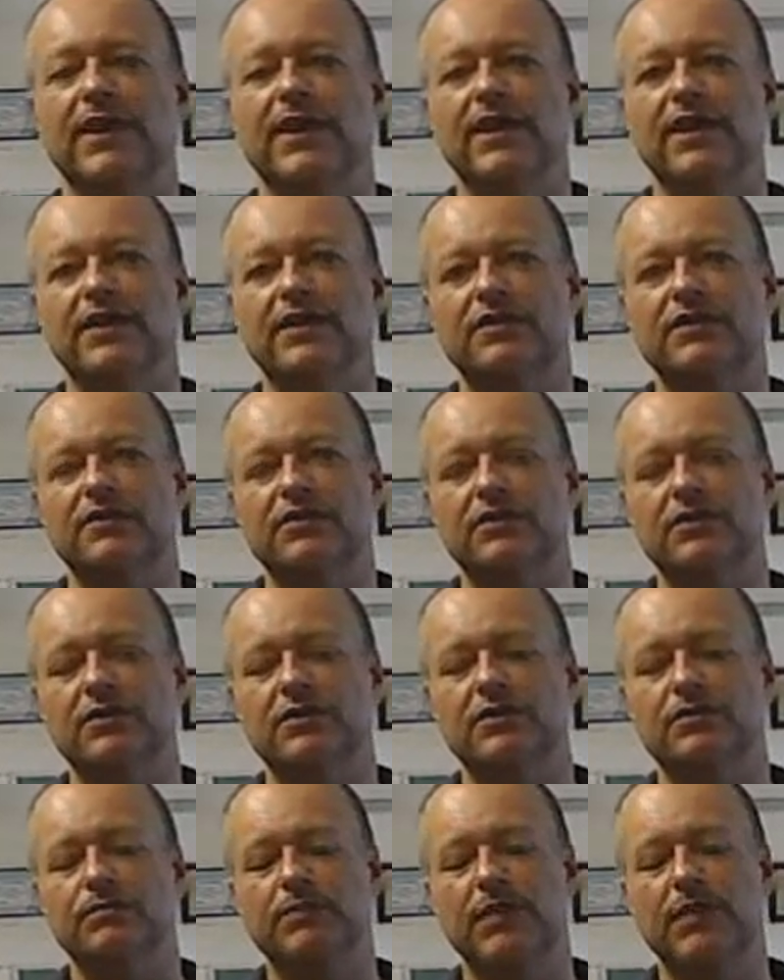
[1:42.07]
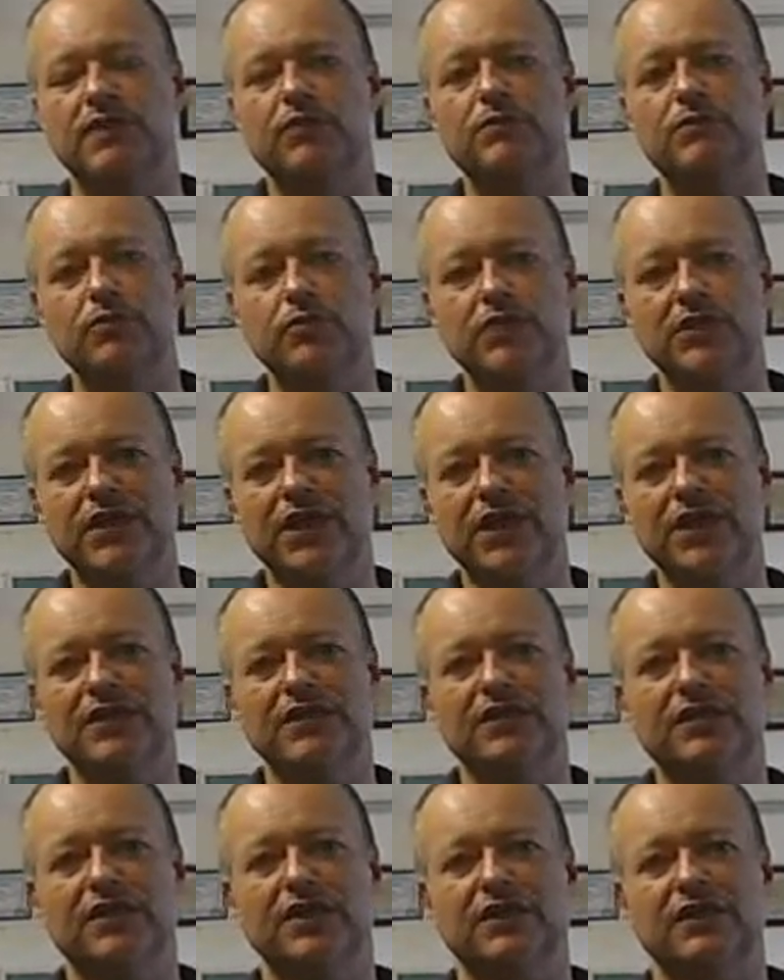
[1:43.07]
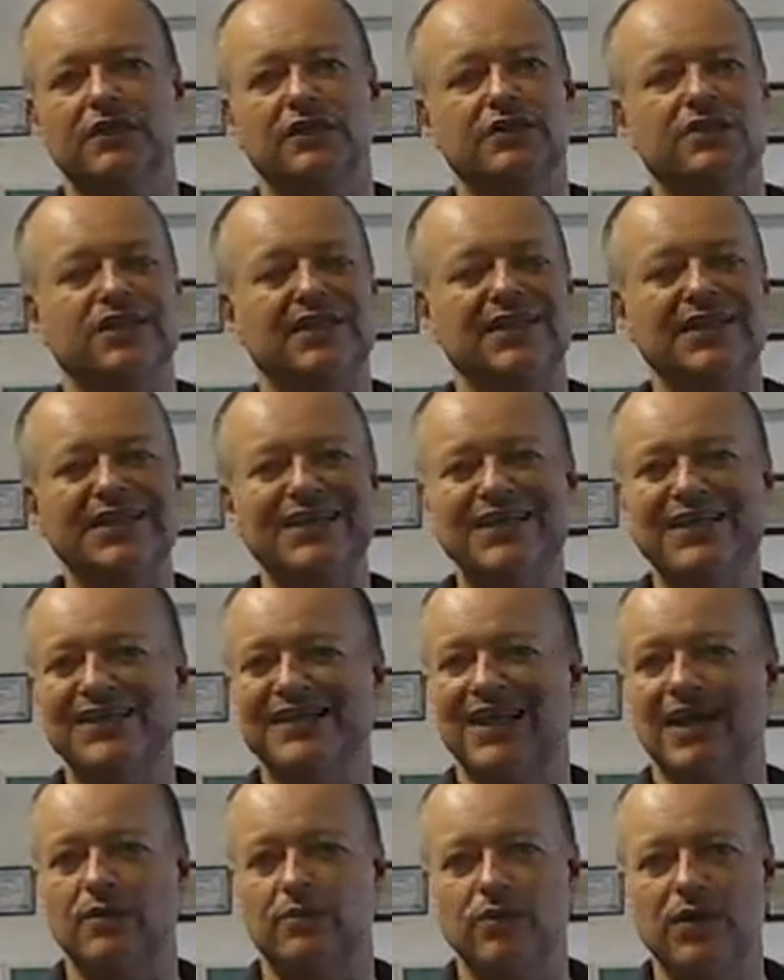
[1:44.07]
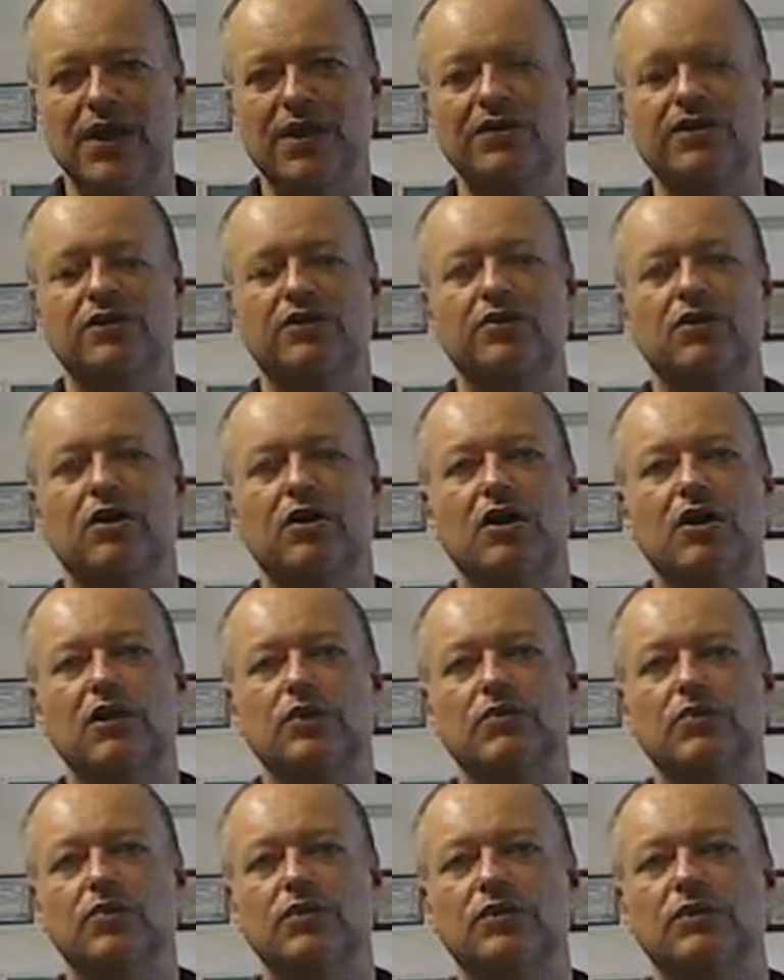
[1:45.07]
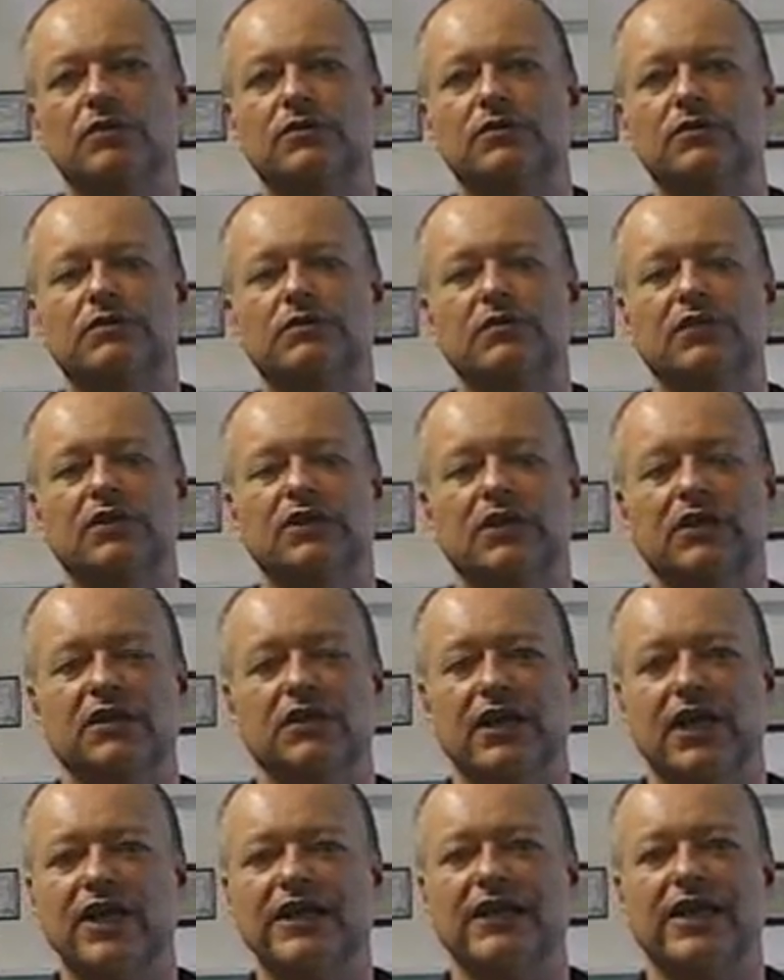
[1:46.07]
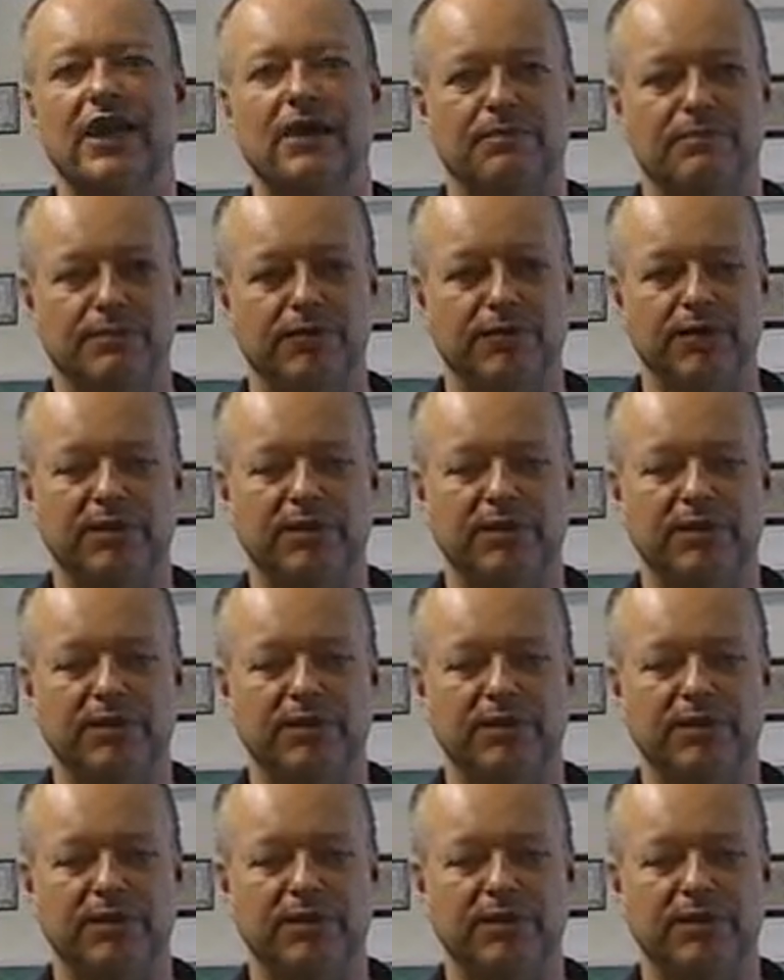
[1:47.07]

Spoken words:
And by communicating and just leading that way, the dog will line up.